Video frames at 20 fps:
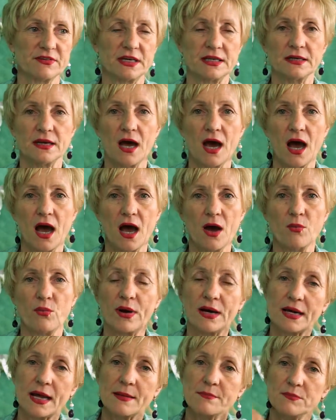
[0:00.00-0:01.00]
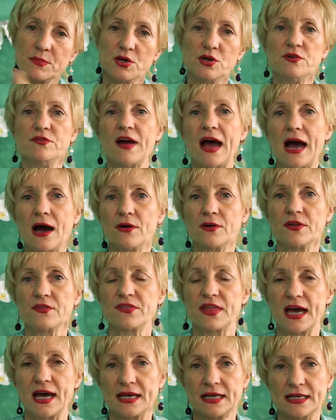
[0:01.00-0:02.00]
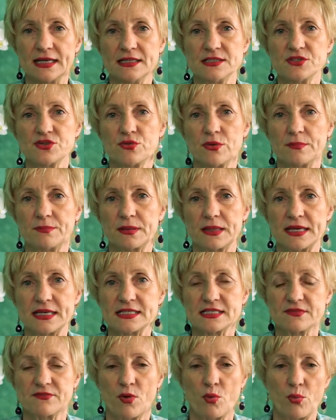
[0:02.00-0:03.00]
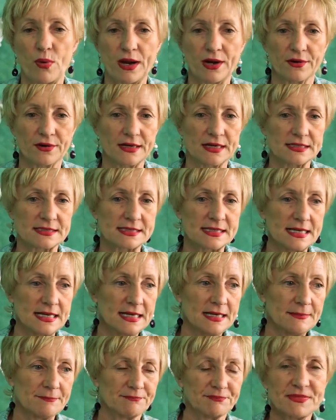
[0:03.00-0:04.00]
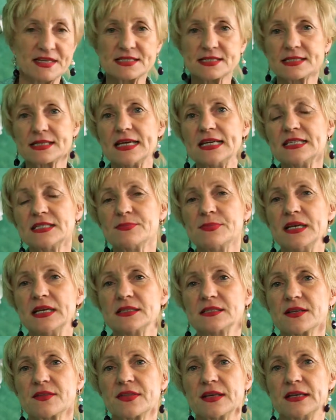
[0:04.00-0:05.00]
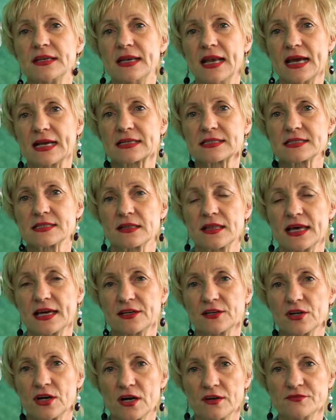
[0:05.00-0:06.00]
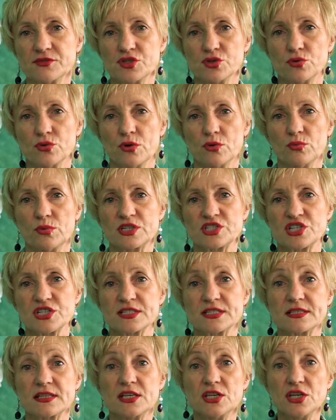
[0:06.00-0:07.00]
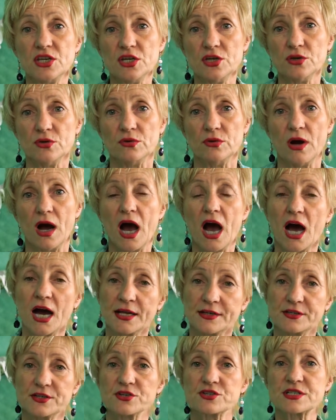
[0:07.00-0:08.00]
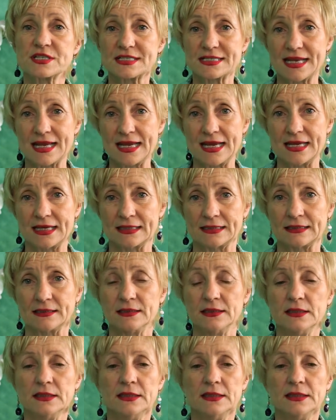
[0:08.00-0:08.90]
And when I move out of that into a place of awareness, this takes me into the next letter of DUAL, which is the U, understand.